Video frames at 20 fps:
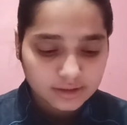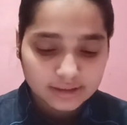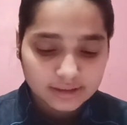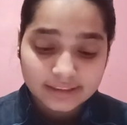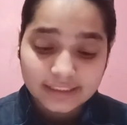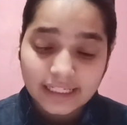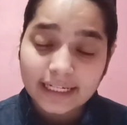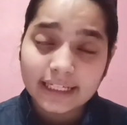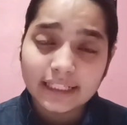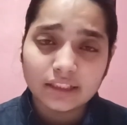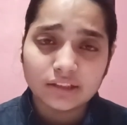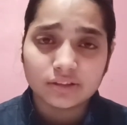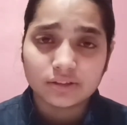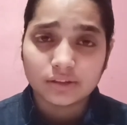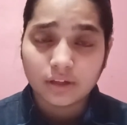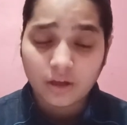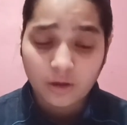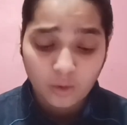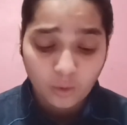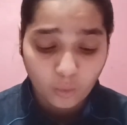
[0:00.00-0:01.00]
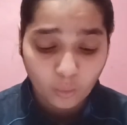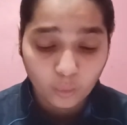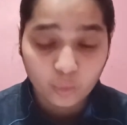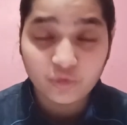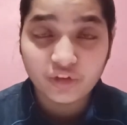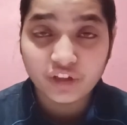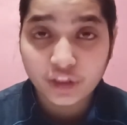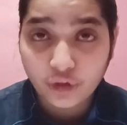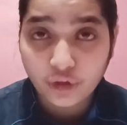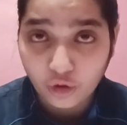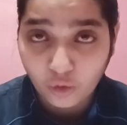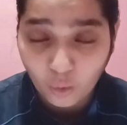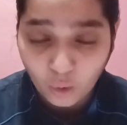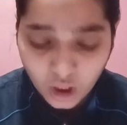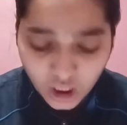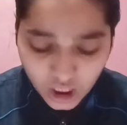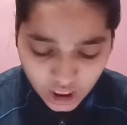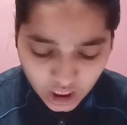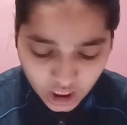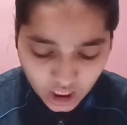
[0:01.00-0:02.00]
second is
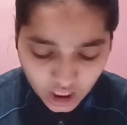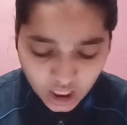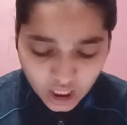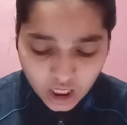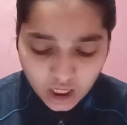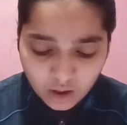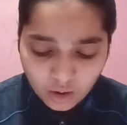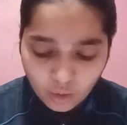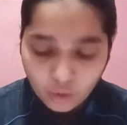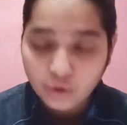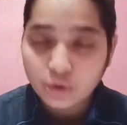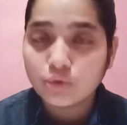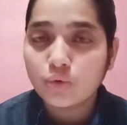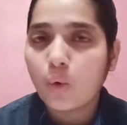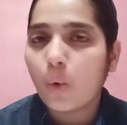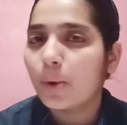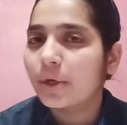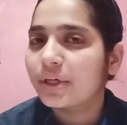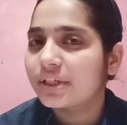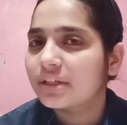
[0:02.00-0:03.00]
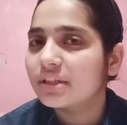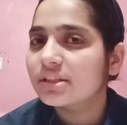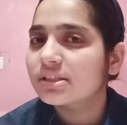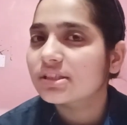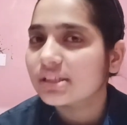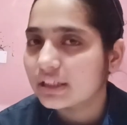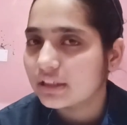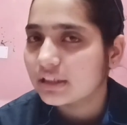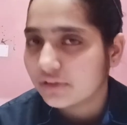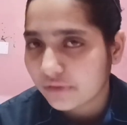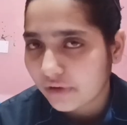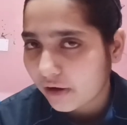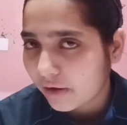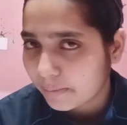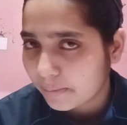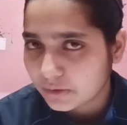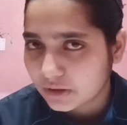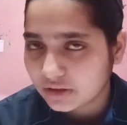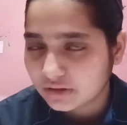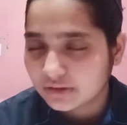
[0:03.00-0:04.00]
withdrawal or coitus
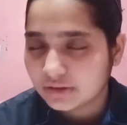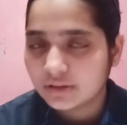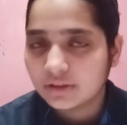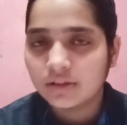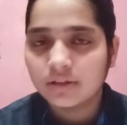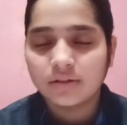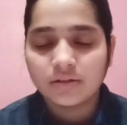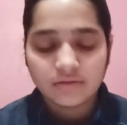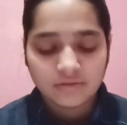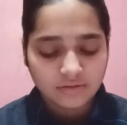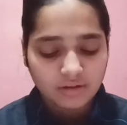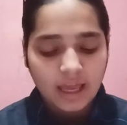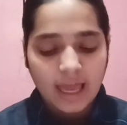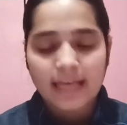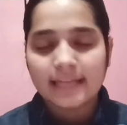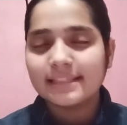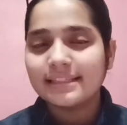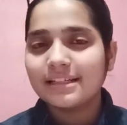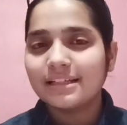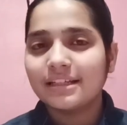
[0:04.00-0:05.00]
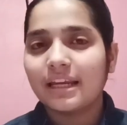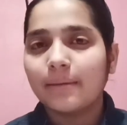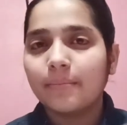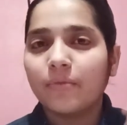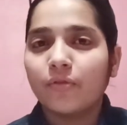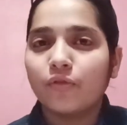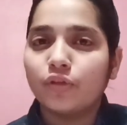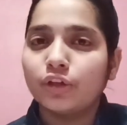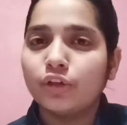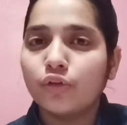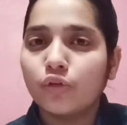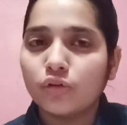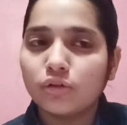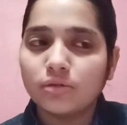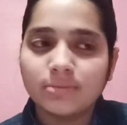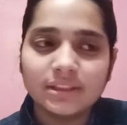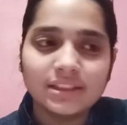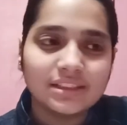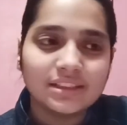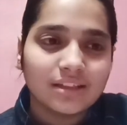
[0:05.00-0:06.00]
interruptus. As a name,
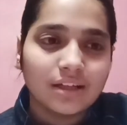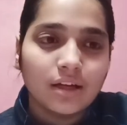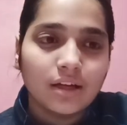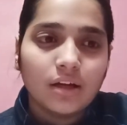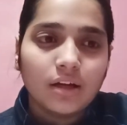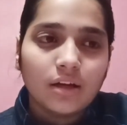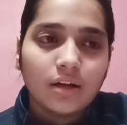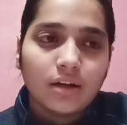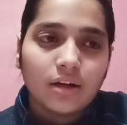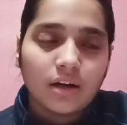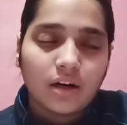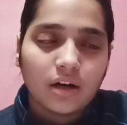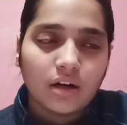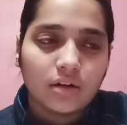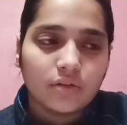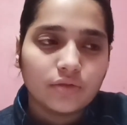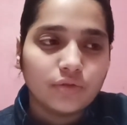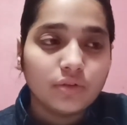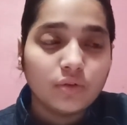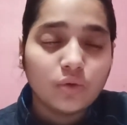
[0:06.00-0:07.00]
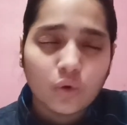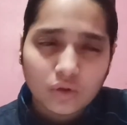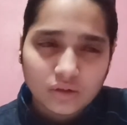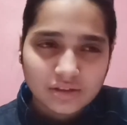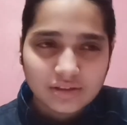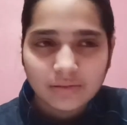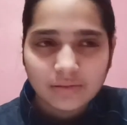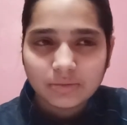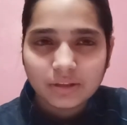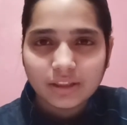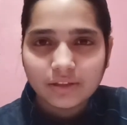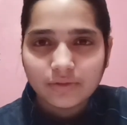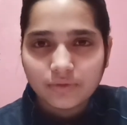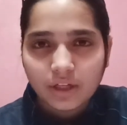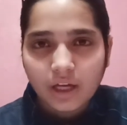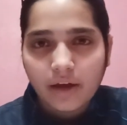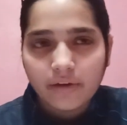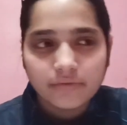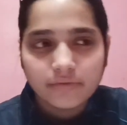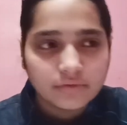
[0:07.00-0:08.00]
withdrawal means withdrawal, something
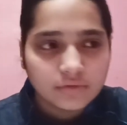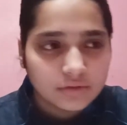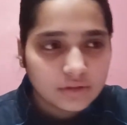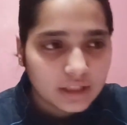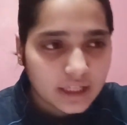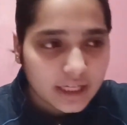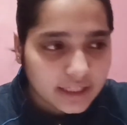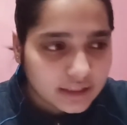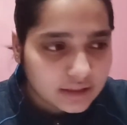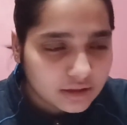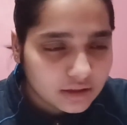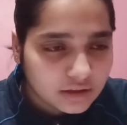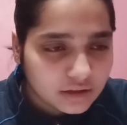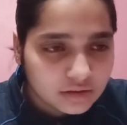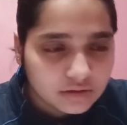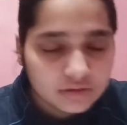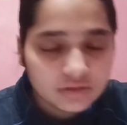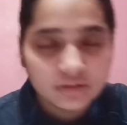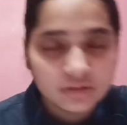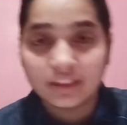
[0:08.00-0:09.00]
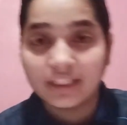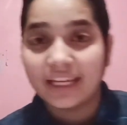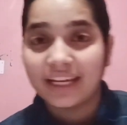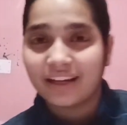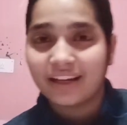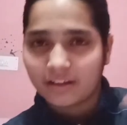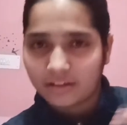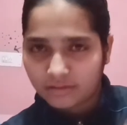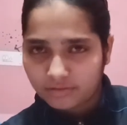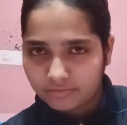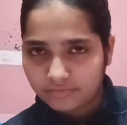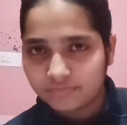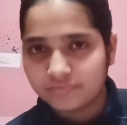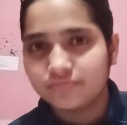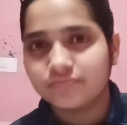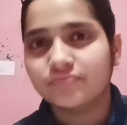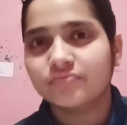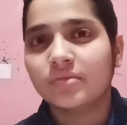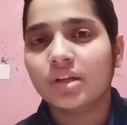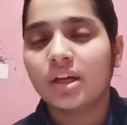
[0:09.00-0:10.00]
we have like taken,
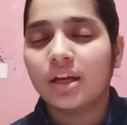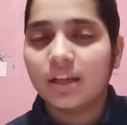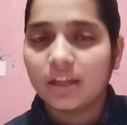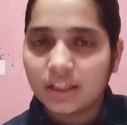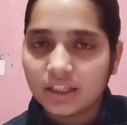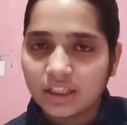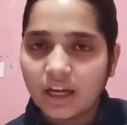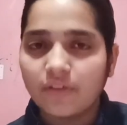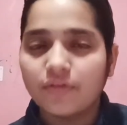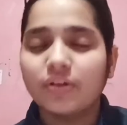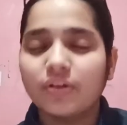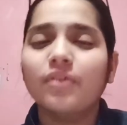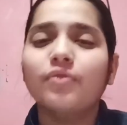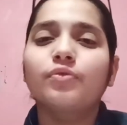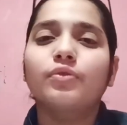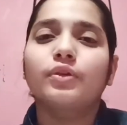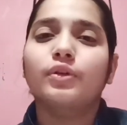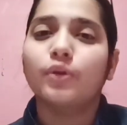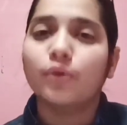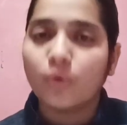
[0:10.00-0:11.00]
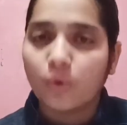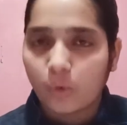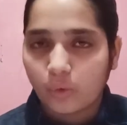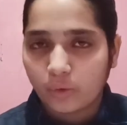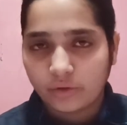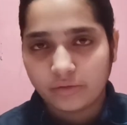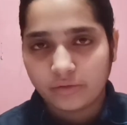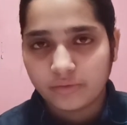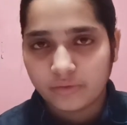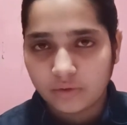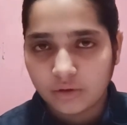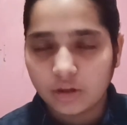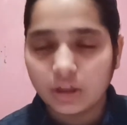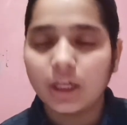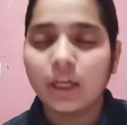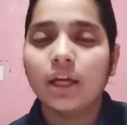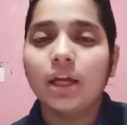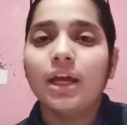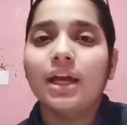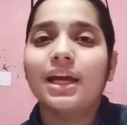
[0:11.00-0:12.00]
yeah, we have withdrawn,
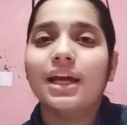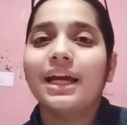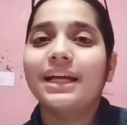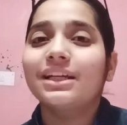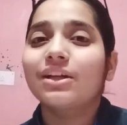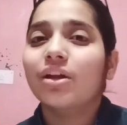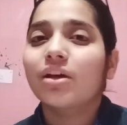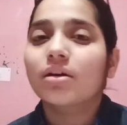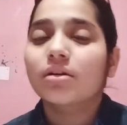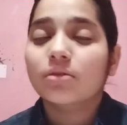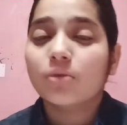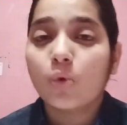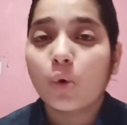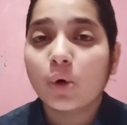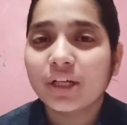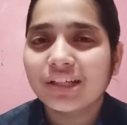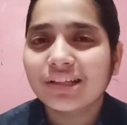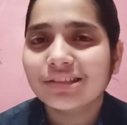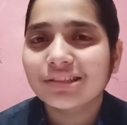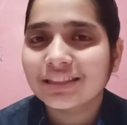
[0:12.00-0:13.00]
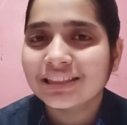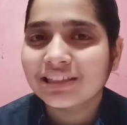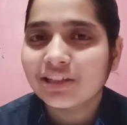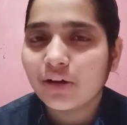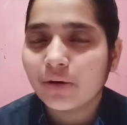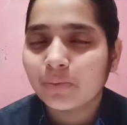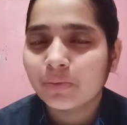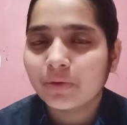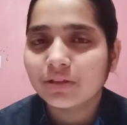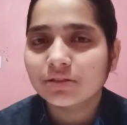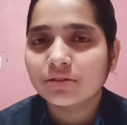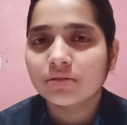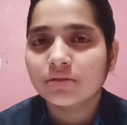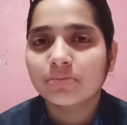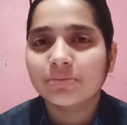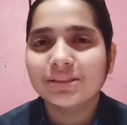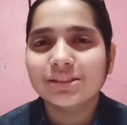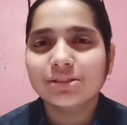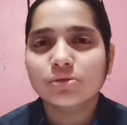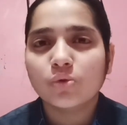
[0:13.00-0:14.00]
okay. And coitus
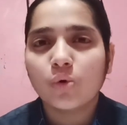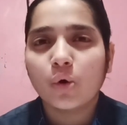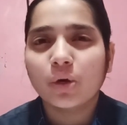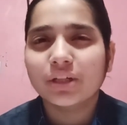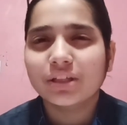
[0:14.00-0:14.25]
means